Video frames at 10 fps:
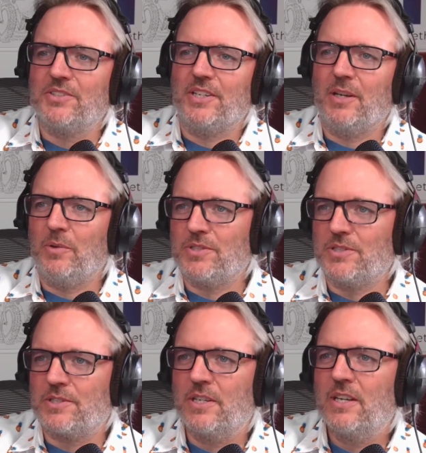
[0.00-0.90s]
you today, which
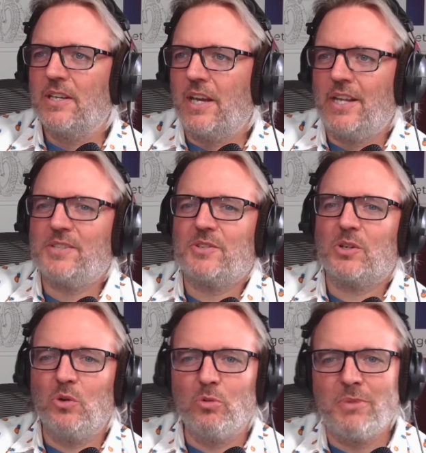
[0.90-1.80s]
is an extra
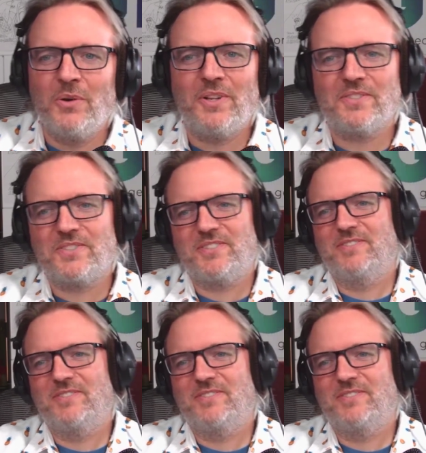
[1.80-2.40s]
cool bonus.